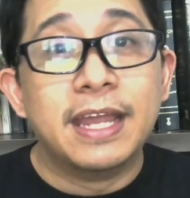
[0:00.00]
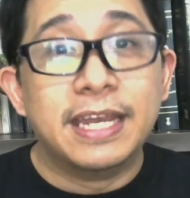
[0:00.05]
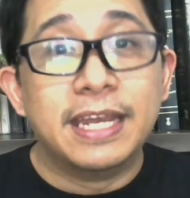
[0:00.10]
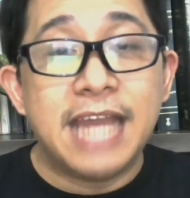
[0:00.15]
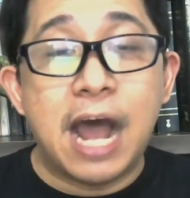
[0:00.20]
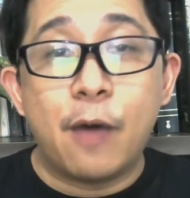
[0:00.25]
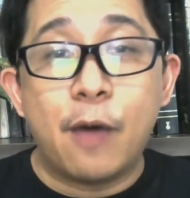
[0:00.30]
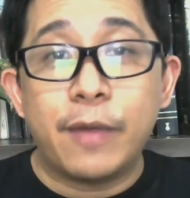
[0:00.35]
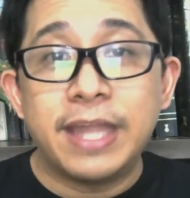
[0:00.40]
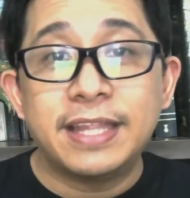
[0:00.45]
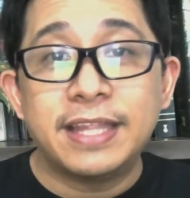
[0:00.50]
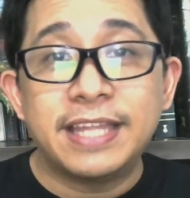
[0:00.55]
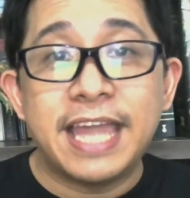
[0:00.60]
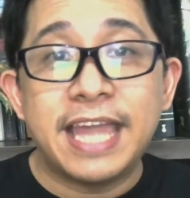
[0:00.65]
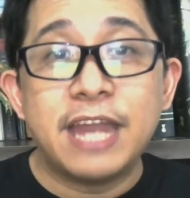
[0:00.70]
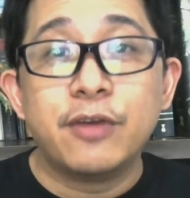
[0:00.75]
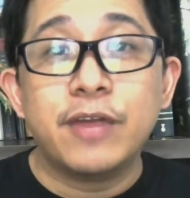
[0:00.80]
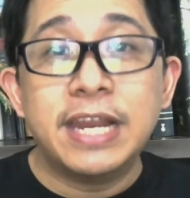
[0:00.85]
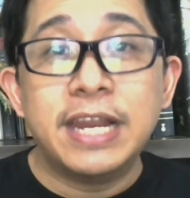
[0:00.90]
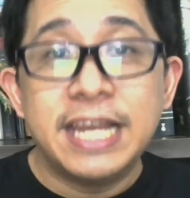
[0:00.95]
Now it
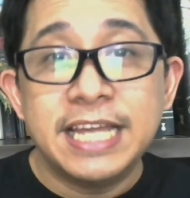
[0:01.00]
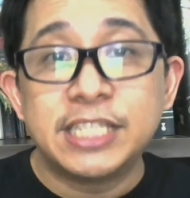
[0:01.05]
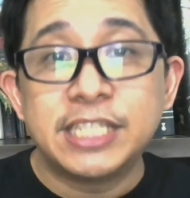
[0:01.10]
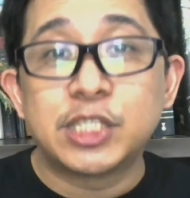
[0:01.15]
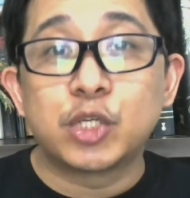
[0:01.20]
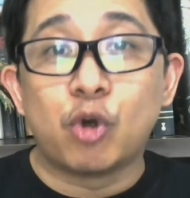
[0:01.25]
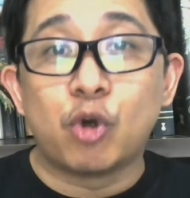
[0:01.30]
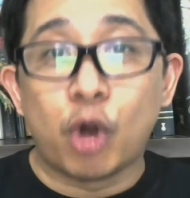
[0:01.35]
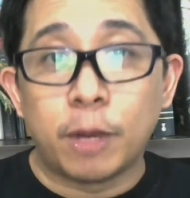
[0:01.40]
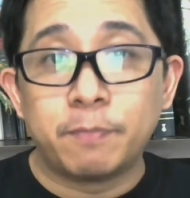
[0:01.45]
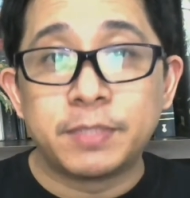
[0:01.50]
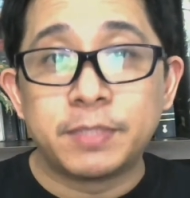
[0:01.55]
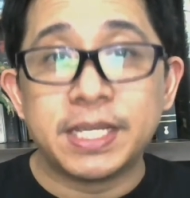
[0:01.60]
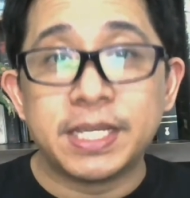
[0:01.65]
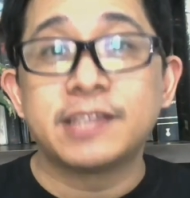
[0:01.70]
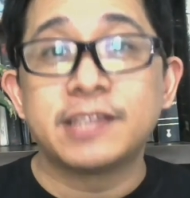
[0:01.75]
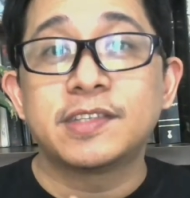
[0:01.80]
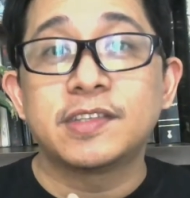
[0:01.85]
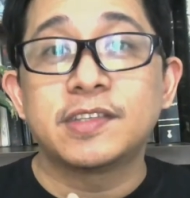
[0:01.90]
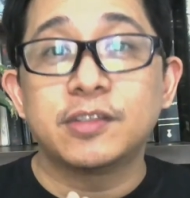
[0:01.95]
can release
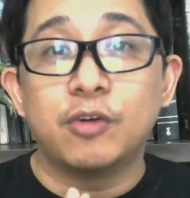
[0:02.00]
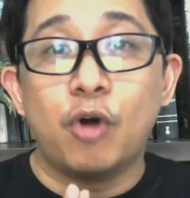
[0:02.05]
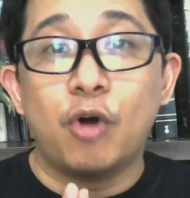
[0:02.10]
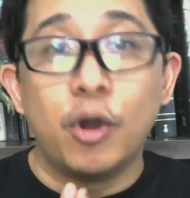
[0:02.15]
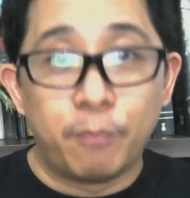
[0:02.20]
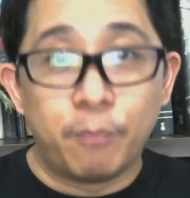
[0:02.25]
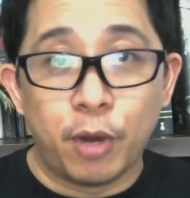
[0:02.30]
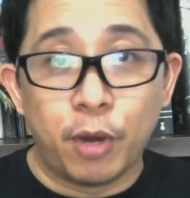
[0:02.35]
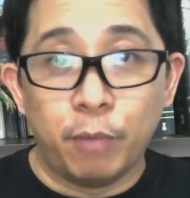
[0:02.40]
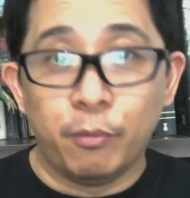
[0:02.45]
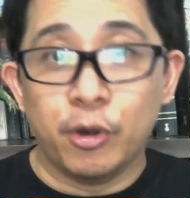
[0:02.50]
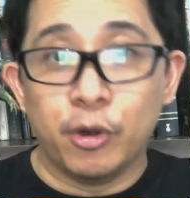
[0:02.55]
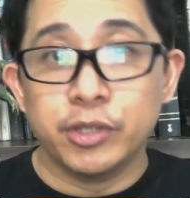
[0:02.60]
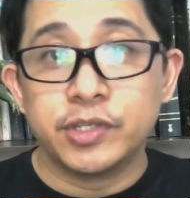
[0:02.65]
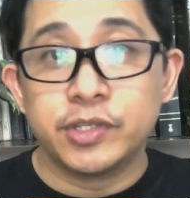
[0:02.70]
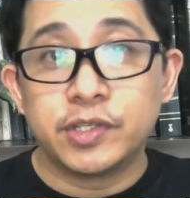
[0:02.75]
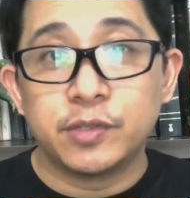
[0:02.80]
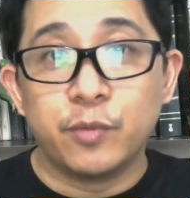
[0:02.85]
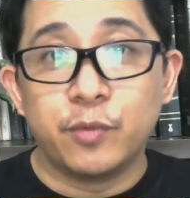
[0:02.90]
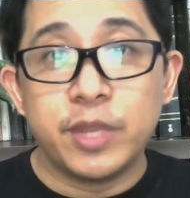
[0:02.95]
corpses on
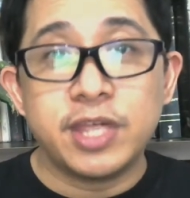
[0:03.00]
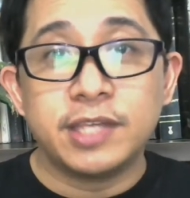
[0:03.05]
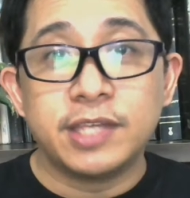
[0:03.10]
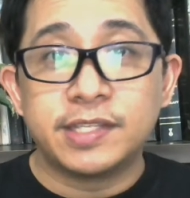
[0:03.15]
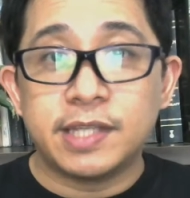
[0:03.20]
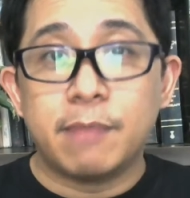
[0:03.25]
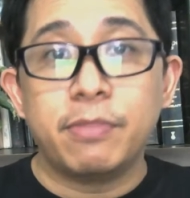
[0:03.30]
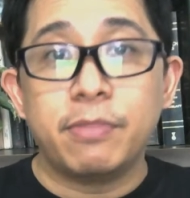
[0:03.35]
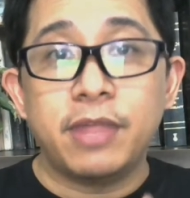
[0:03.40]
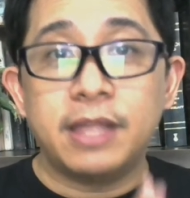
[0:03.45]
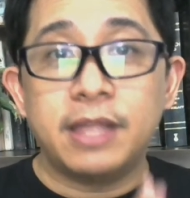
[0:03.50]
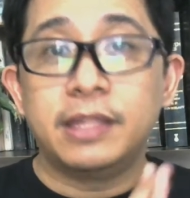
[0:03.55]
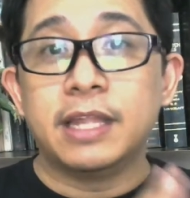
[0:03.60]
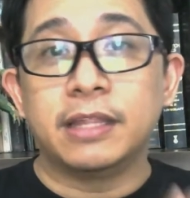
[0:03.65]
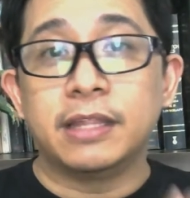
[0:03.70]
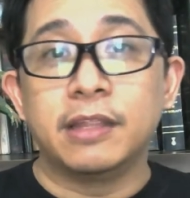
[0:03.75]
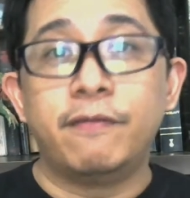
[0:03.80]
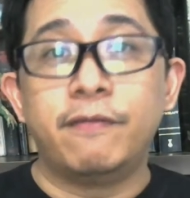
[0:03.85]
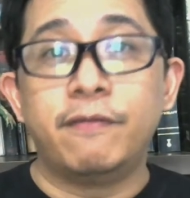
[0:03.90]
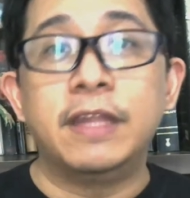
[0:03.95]
purpose, which is something
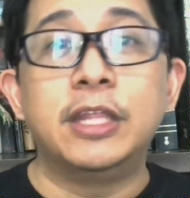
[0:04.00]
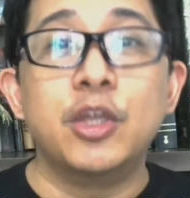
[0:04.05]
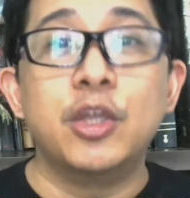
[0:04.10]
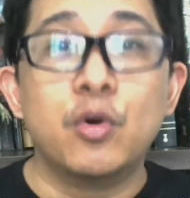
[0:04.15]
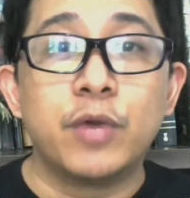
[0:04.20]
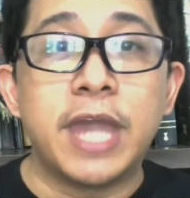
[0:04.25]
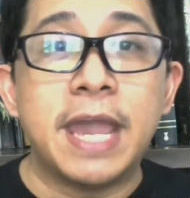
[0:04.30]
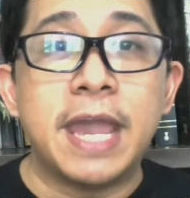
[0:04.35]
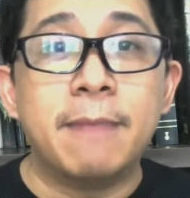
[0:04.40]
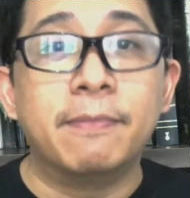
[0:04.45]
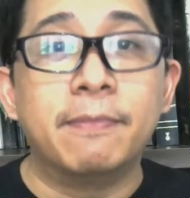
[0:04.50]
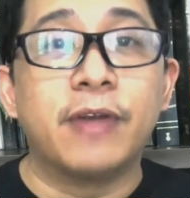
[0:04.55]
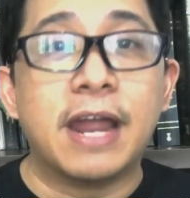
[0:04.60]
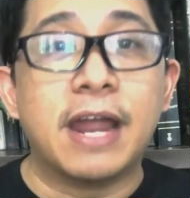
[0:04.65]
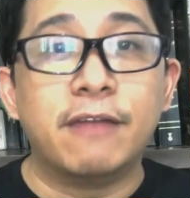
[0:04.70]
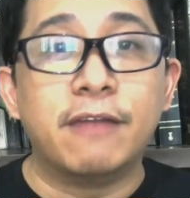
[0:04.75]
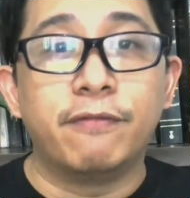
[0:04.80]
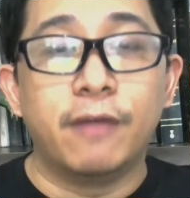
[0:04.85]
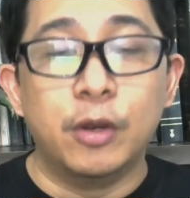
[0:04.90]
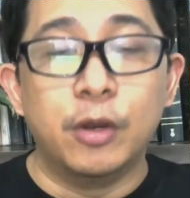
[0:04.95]
that the video game
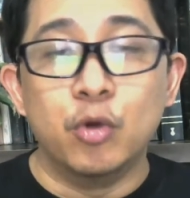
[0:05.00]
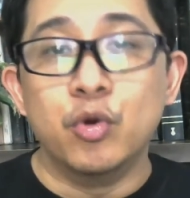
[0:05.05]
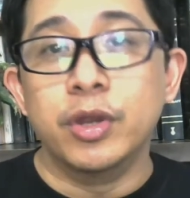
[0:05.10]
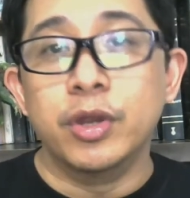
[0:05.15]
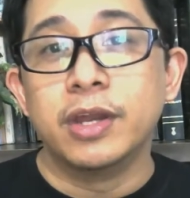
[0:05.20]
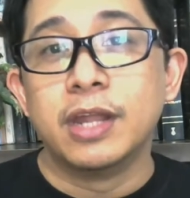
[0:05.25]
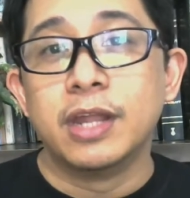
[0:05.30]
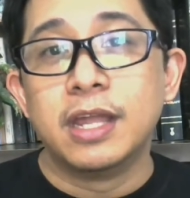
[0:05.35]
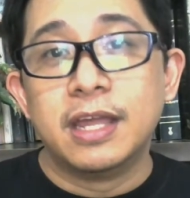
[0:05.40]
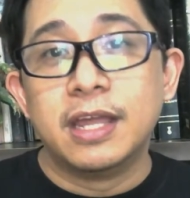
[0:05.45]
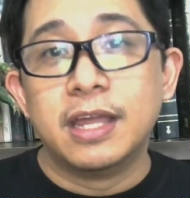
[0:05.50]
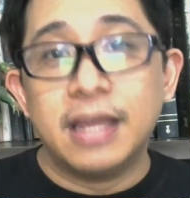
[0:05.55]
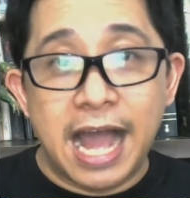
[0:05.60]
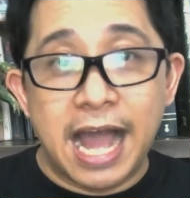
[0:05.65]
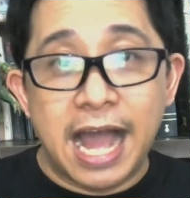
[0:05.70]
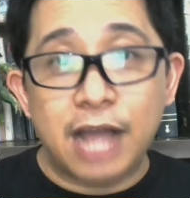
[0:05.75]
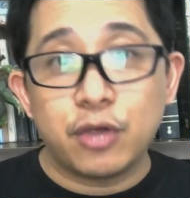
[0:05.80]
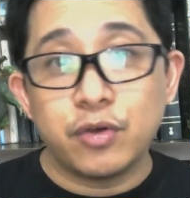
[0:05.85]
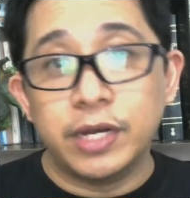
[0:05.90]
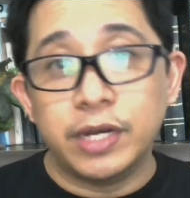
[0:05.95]
Granfalloon
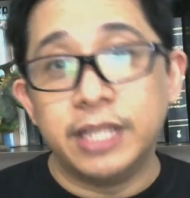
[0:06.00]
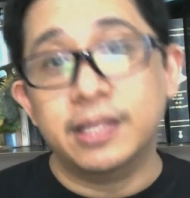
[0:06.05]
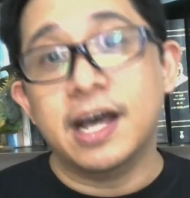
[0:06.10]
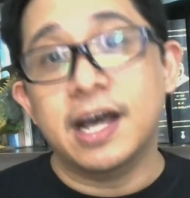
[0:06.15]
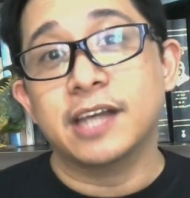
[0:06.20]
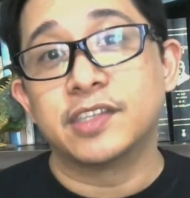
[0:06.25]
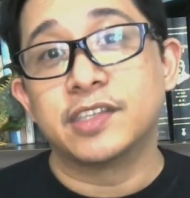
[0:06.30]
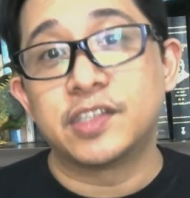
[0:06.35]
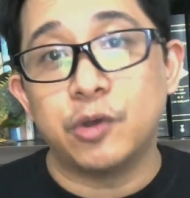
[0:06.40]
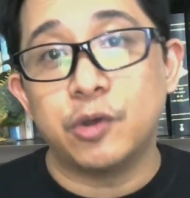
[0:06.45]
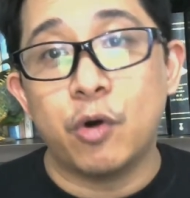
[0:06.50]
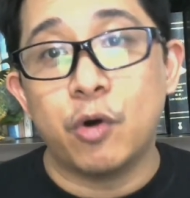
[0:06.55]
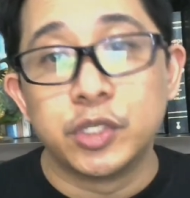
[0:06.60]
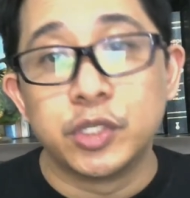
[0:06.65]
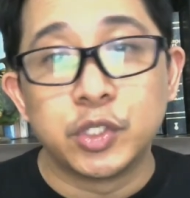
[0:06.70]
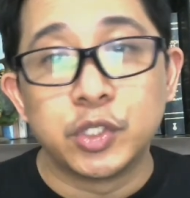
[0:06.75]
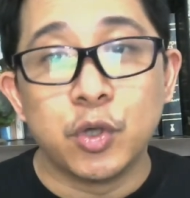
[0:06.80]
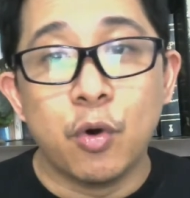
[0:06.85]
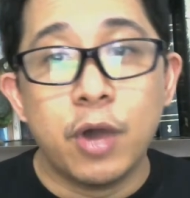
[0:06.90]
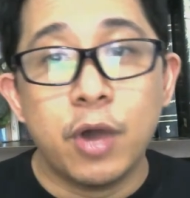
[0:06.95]
actually does
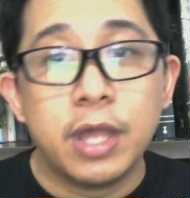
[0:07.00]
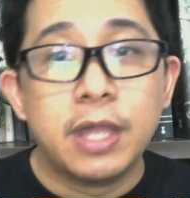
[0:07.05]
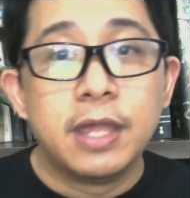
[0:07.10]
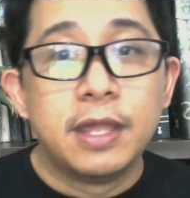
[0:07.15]
also.